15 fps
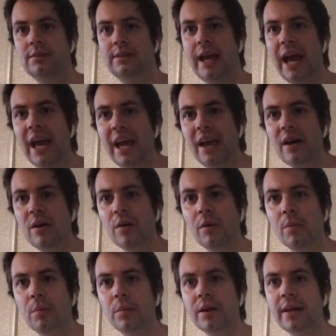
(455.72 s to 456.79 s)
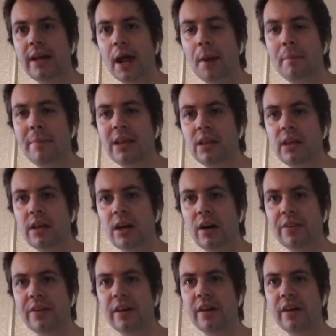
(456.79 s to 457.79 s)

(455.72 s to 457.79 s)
Damn, he got a million on